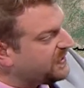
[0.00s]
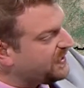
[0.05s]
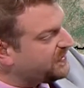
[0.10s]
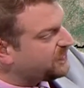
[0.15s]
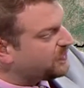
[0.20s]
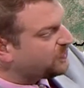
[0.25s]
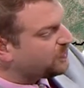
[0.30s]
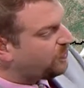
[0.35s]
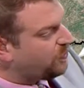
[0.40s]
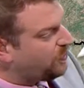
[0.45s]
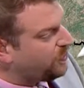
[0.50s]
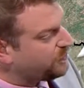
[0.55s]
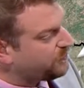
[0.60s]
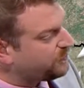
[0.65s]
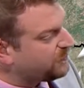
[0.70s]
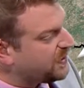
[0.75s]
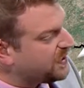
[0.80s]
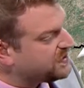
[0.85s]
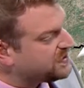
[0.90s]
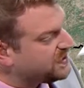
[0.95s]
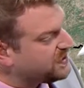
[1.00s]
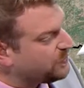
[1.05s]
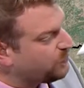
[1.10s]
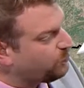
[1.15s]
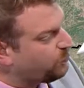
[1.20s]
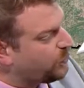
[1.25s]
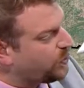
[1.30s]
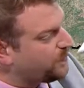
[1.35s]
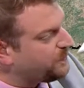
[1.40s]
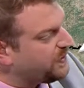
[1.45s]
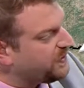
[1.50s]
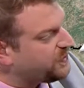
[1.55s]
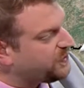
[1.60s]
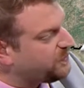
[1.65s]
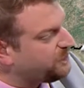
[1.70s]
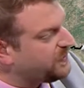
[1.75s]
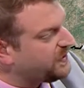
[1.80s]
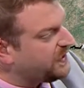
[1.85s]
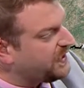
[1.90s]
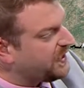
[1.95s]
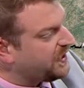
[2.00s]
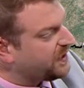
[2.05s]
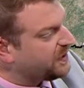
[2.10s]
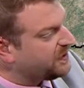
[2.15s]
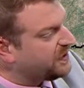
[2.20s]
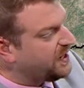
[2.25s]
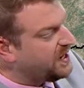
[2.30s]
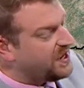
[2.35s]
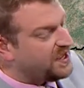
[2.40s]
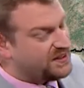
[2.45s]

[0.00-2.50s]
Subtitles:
and the cold front and the warm and humid air,